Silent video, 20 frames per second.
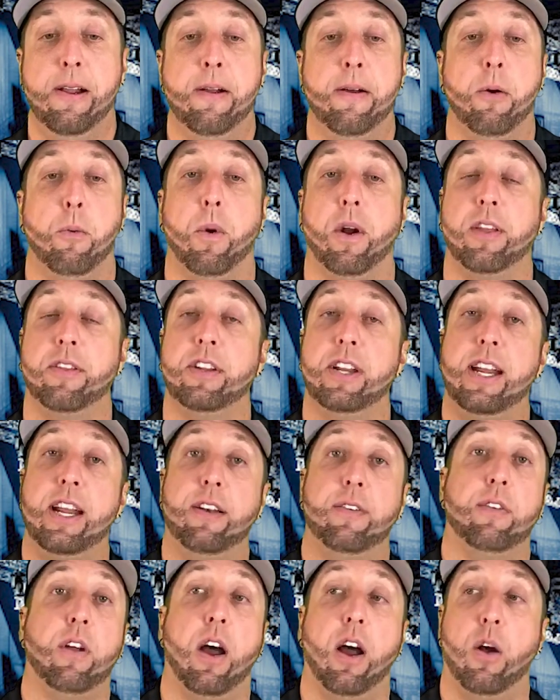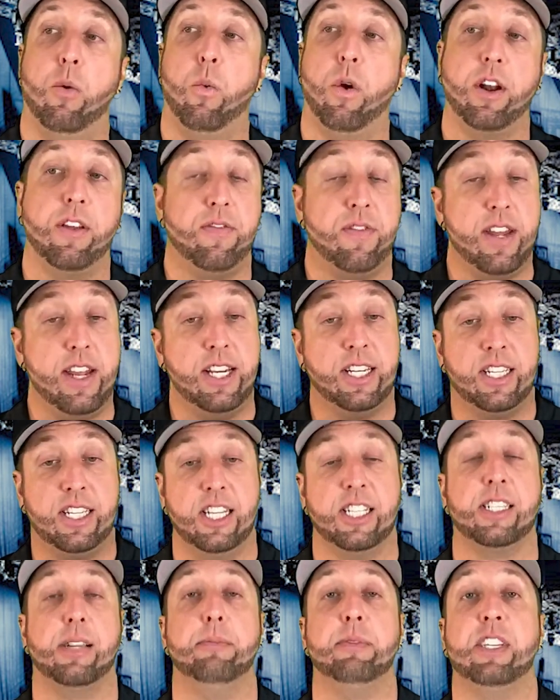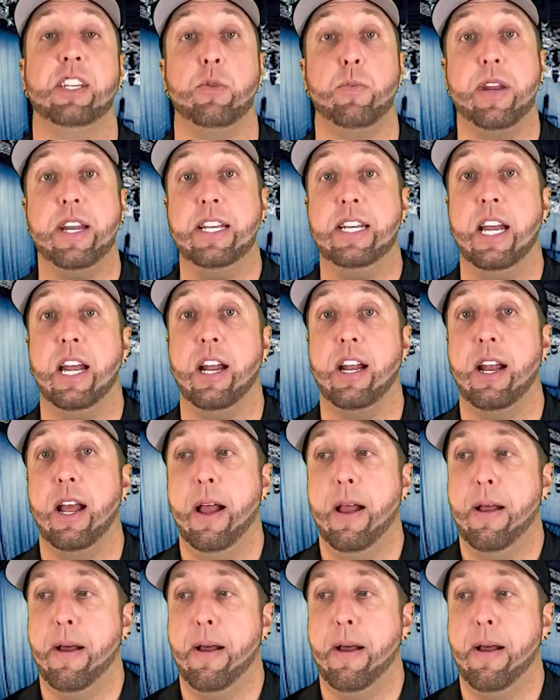One of the in, uh, one of the systems that we did,